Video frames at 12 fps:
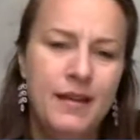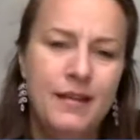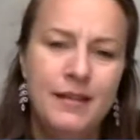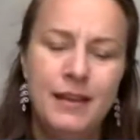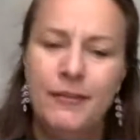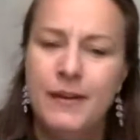
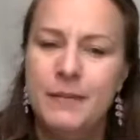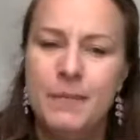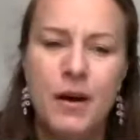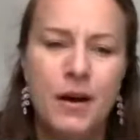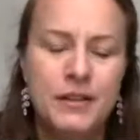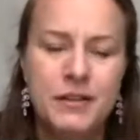different
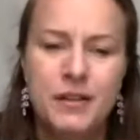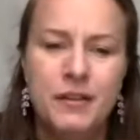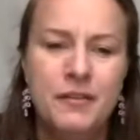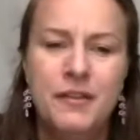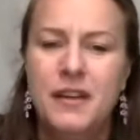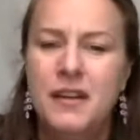parts
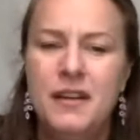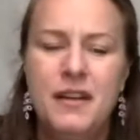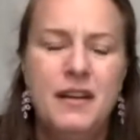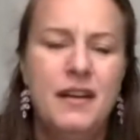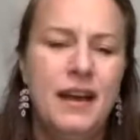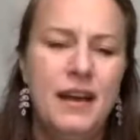of,
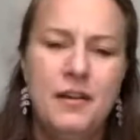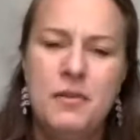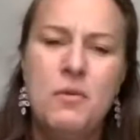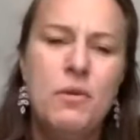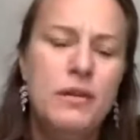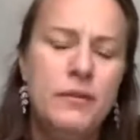I don't know,
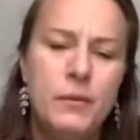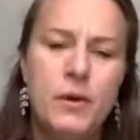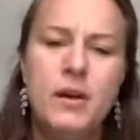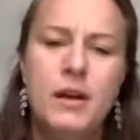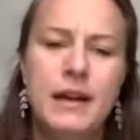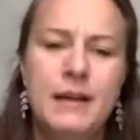all over the
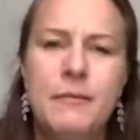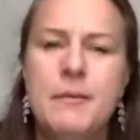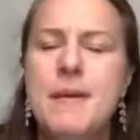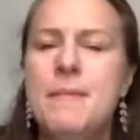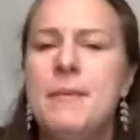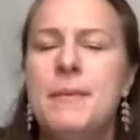world. I
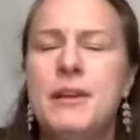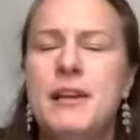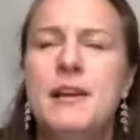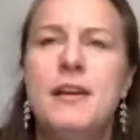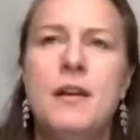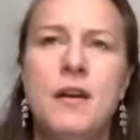remember
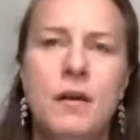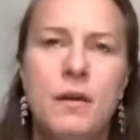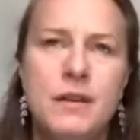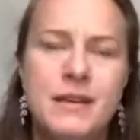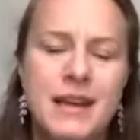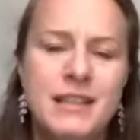particularly a
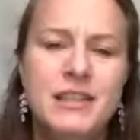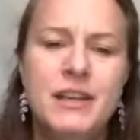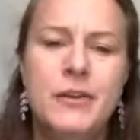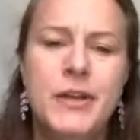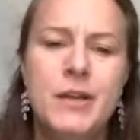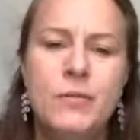
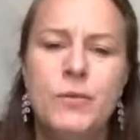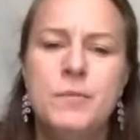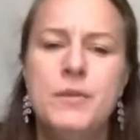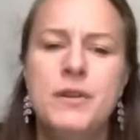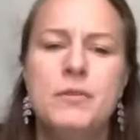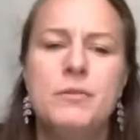Nigerian
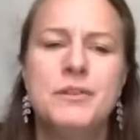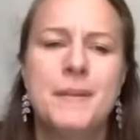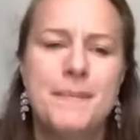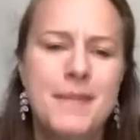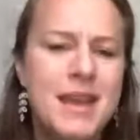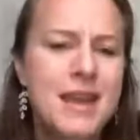woman who was
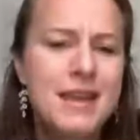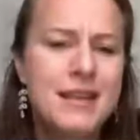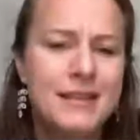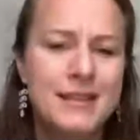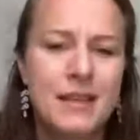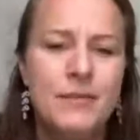
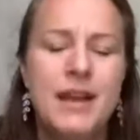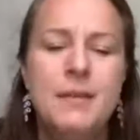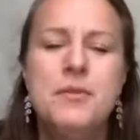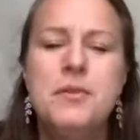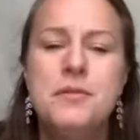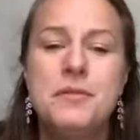amazing. We had a
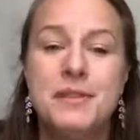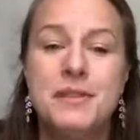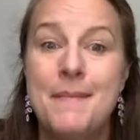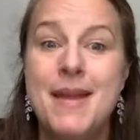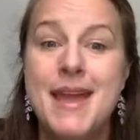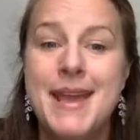most
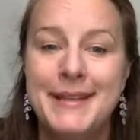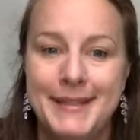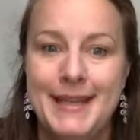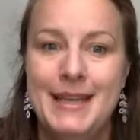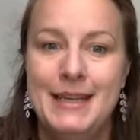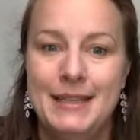
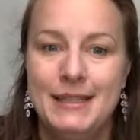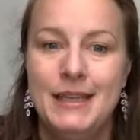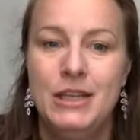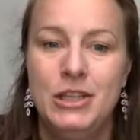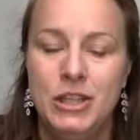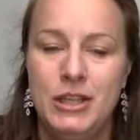amazing
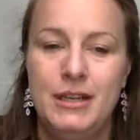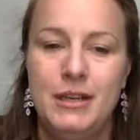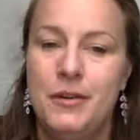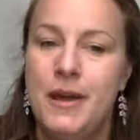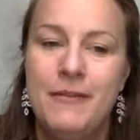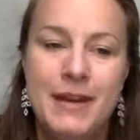discussion. You
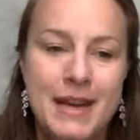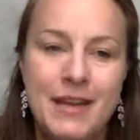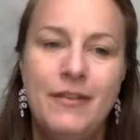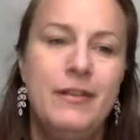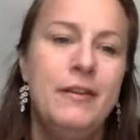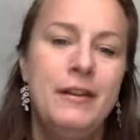know, I will
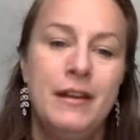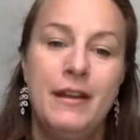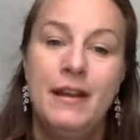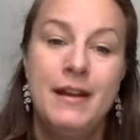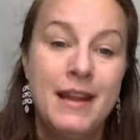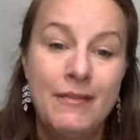
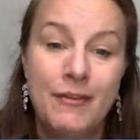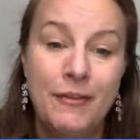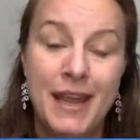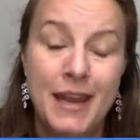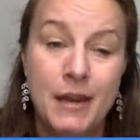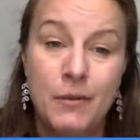never
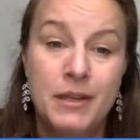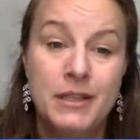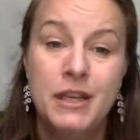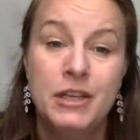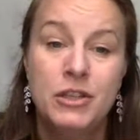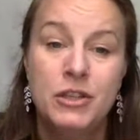forget our
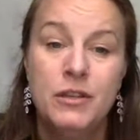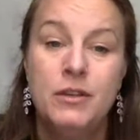discussion